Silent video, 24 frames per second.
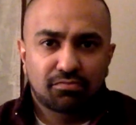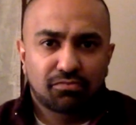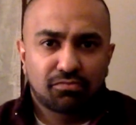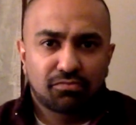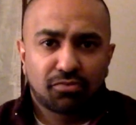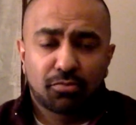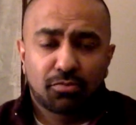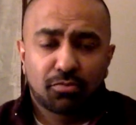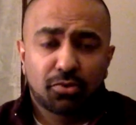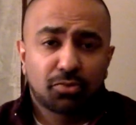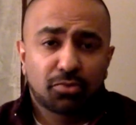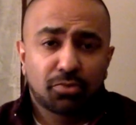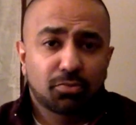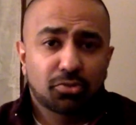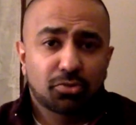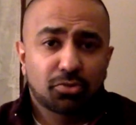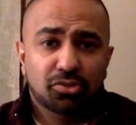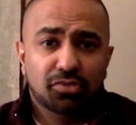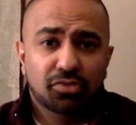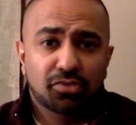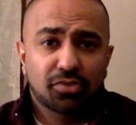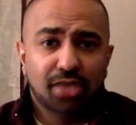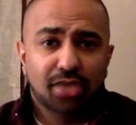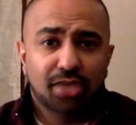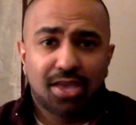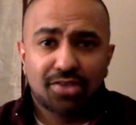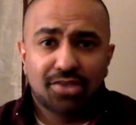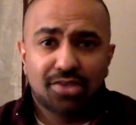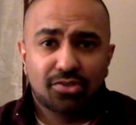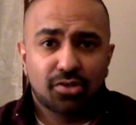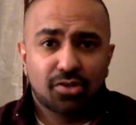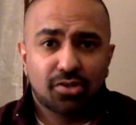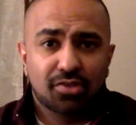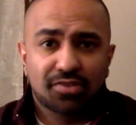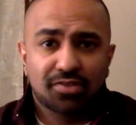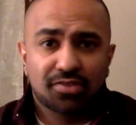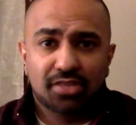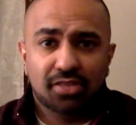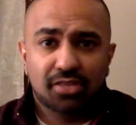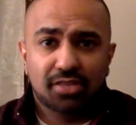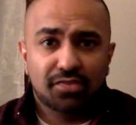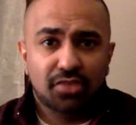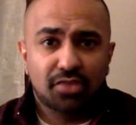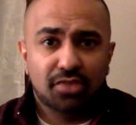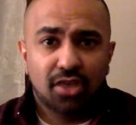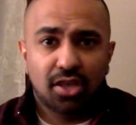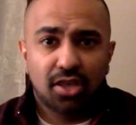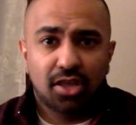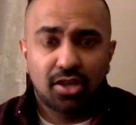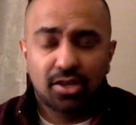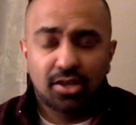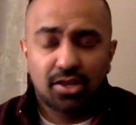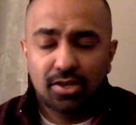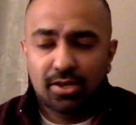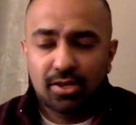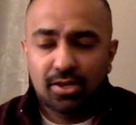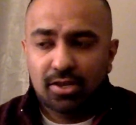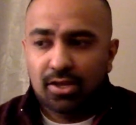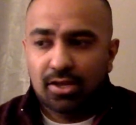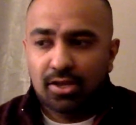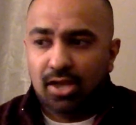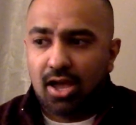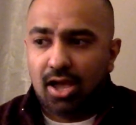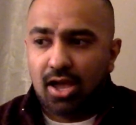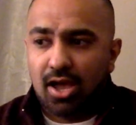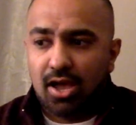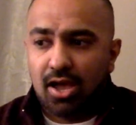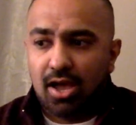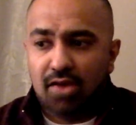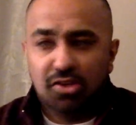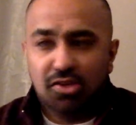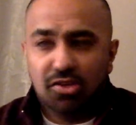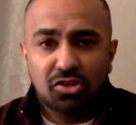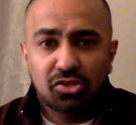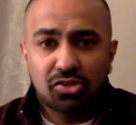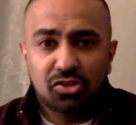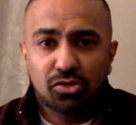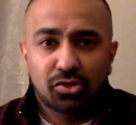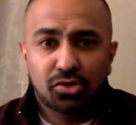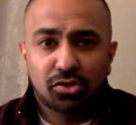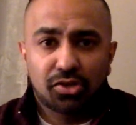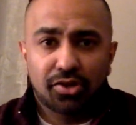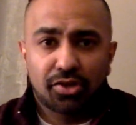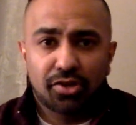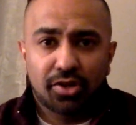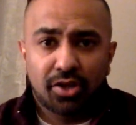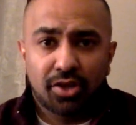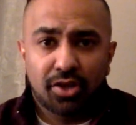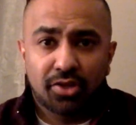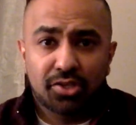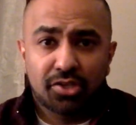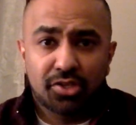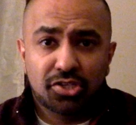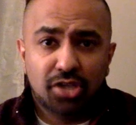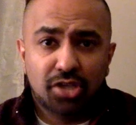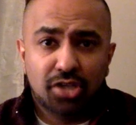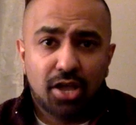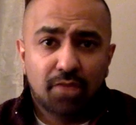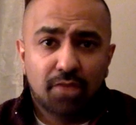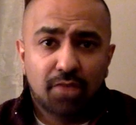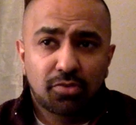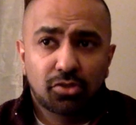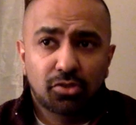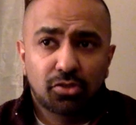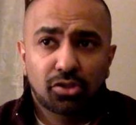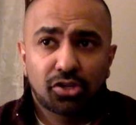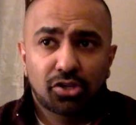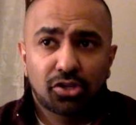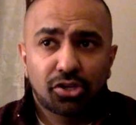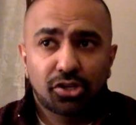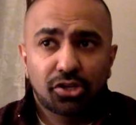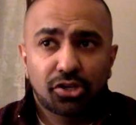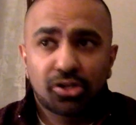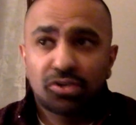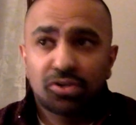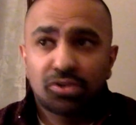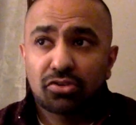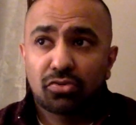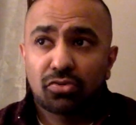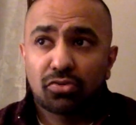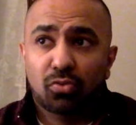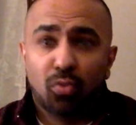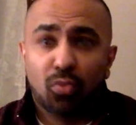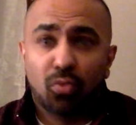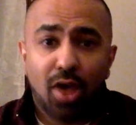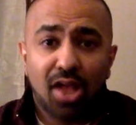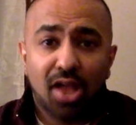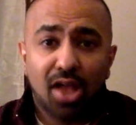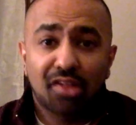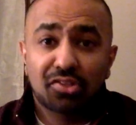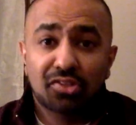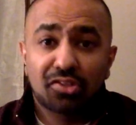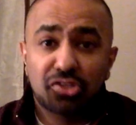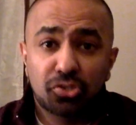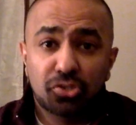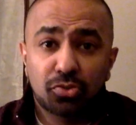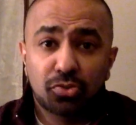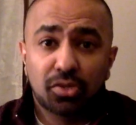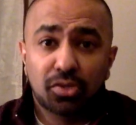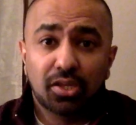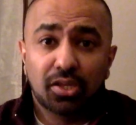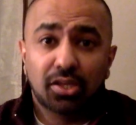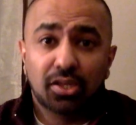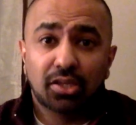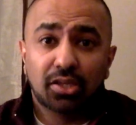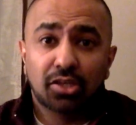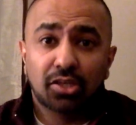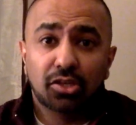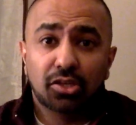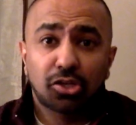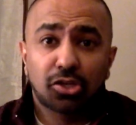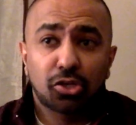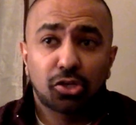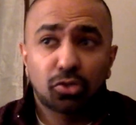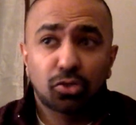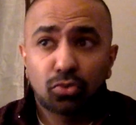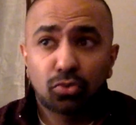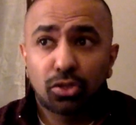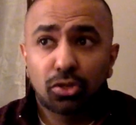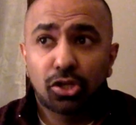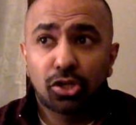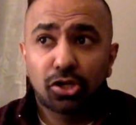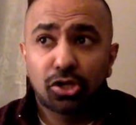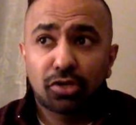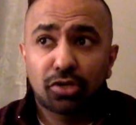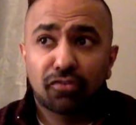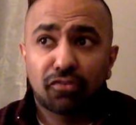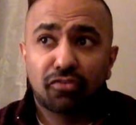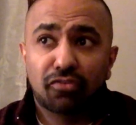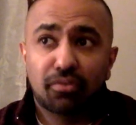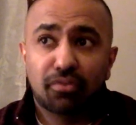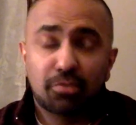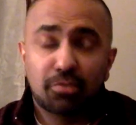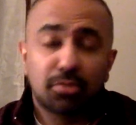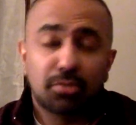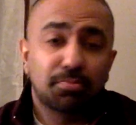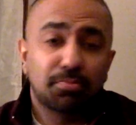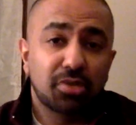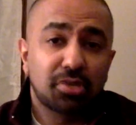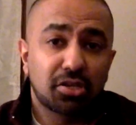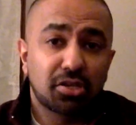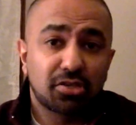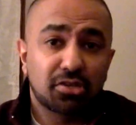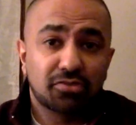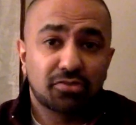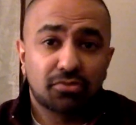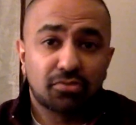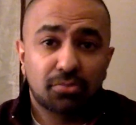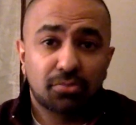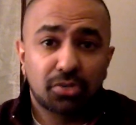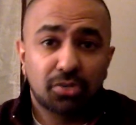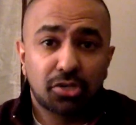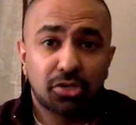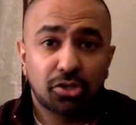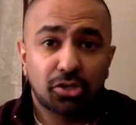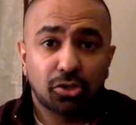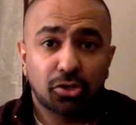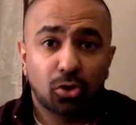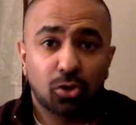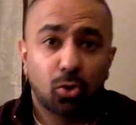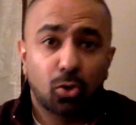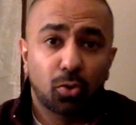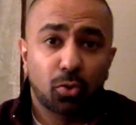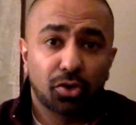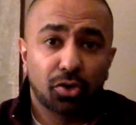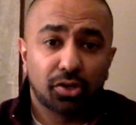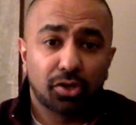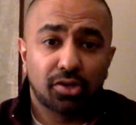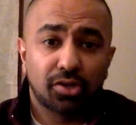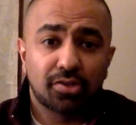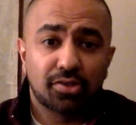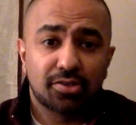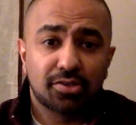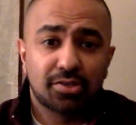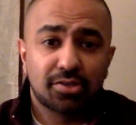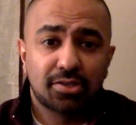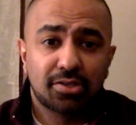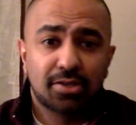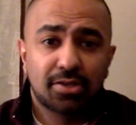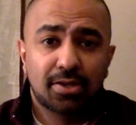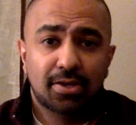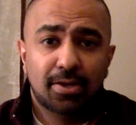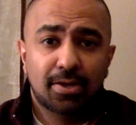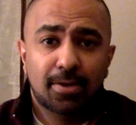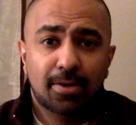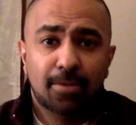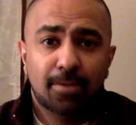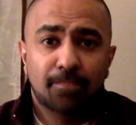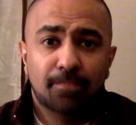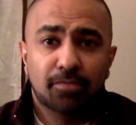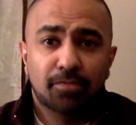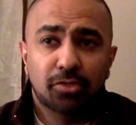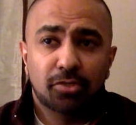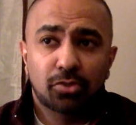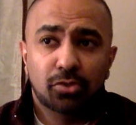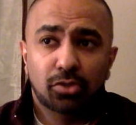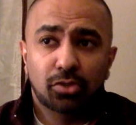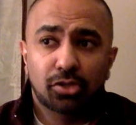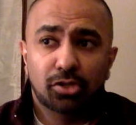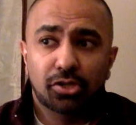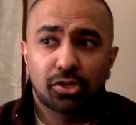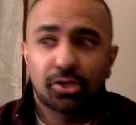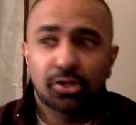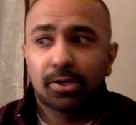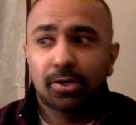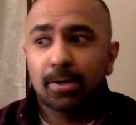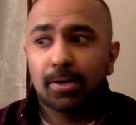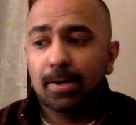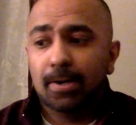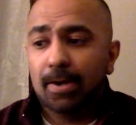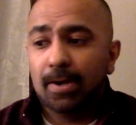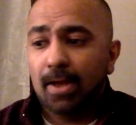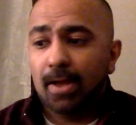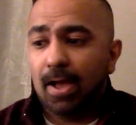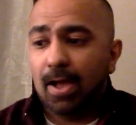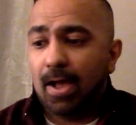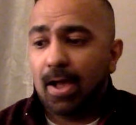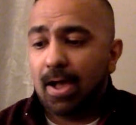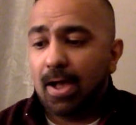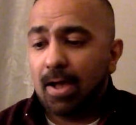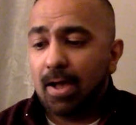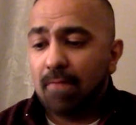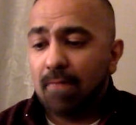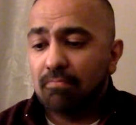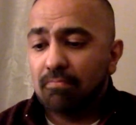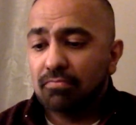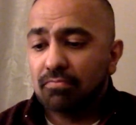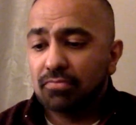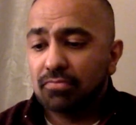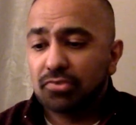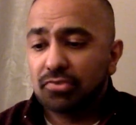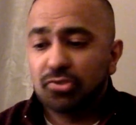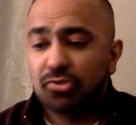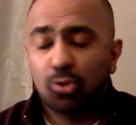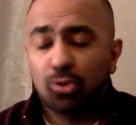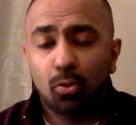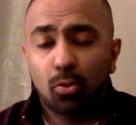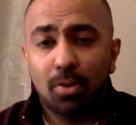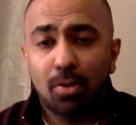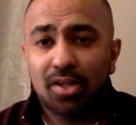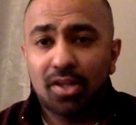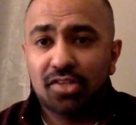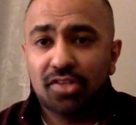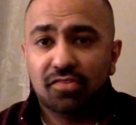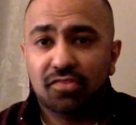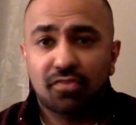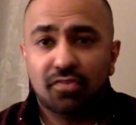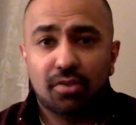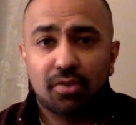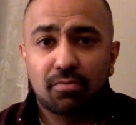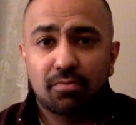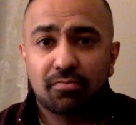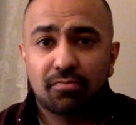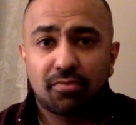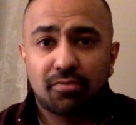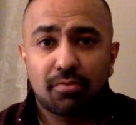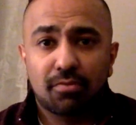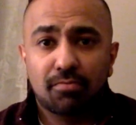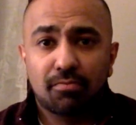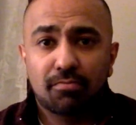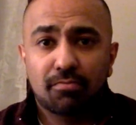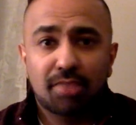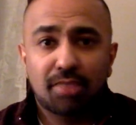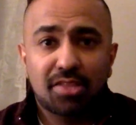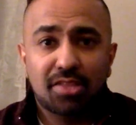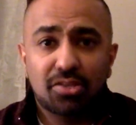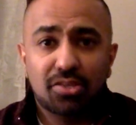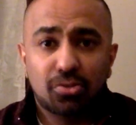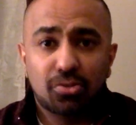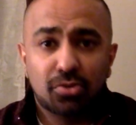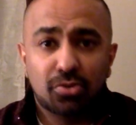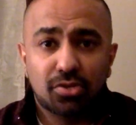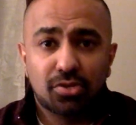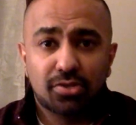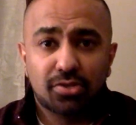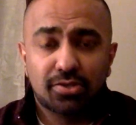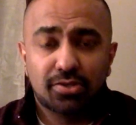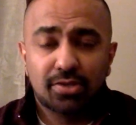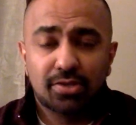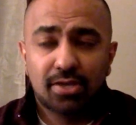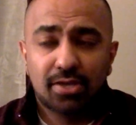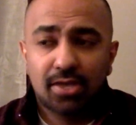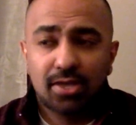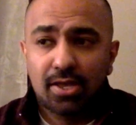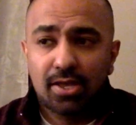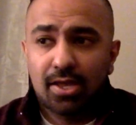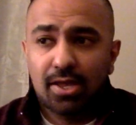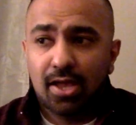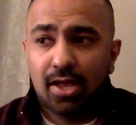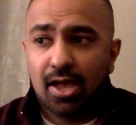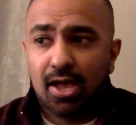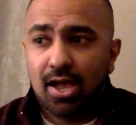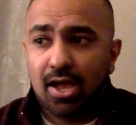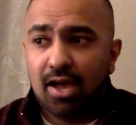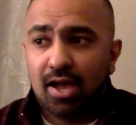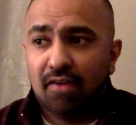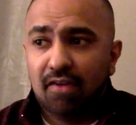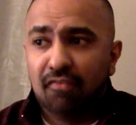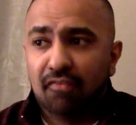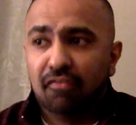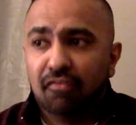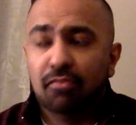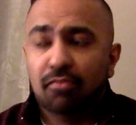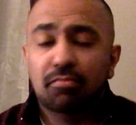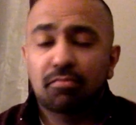most of you guys are all self-taught. You learn on the job. You learn while doing. You learn from your peers, from your coworkers. You learn so much from mentors. For